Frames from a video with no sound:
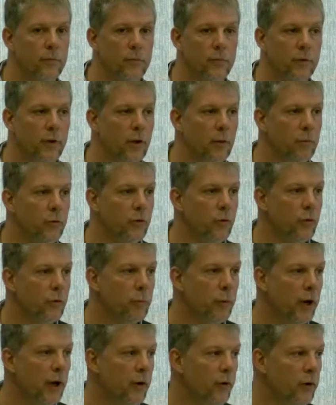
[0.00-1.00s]
something to do
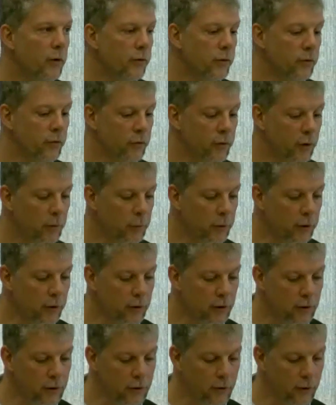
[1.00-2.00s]
with pirates and
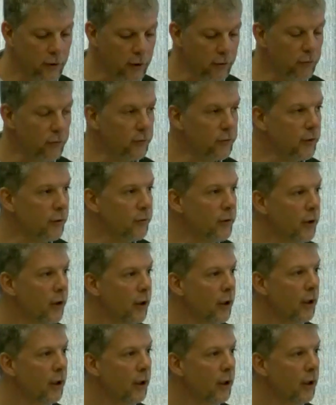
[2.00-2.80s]
Starbucks and all that sort of stuff.